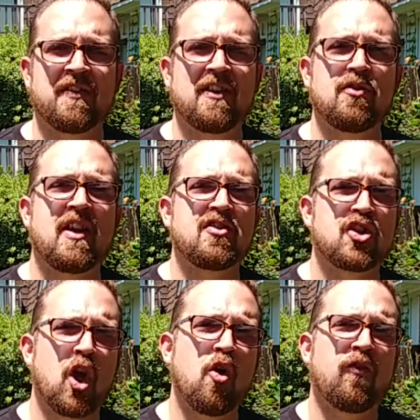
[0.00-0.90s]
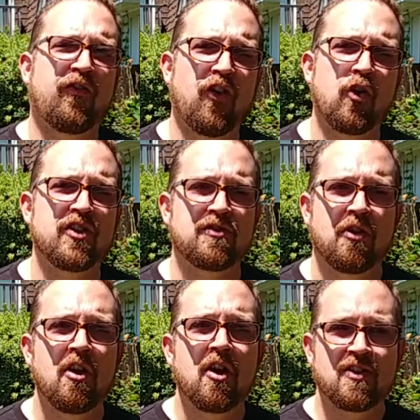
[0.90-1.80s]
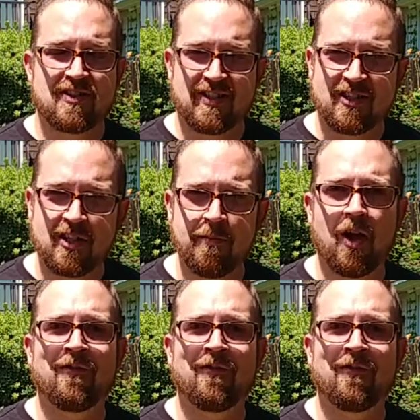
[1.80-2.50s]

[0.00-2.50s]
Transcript: They use a zone focus system